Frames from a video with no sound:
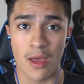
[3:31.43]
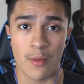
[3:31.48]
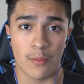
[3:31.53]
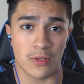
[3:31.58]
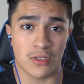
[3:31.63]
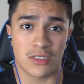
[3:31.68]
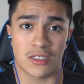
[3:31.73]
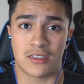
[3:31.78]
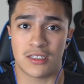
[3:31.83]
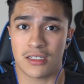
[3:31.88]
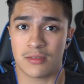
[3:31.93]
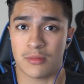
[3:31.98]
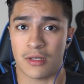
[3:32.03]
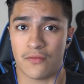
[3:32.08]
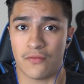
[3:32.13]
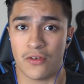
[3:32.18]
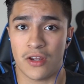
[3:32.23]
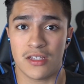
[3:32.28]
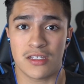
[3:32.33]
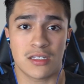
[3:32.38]
Plus, I text my
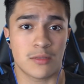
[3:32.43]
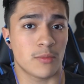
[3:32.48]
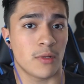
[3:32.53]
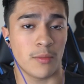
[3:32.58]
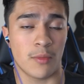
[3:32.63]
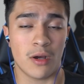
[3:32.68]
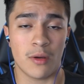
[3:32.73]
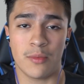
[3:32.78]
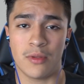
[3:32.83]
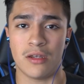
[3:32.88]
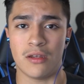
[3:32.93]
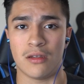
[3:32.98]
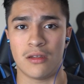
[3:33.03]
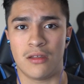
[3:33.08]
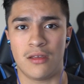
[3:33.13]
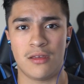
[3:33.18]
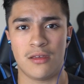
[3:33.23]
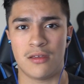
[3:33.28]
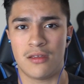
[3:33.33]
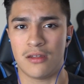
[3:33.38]
friends and my mom and
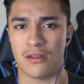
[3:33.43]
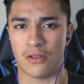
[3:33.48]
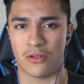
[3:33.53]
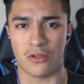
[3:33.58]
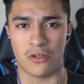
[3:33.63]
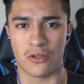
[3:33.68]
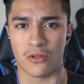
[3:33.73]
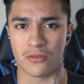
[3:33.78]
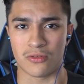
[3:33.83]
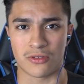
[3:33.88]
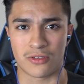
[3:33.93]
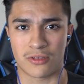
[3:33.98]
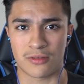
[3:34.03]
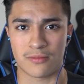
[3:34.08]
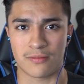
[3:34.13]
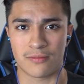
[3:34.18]
no, you don't.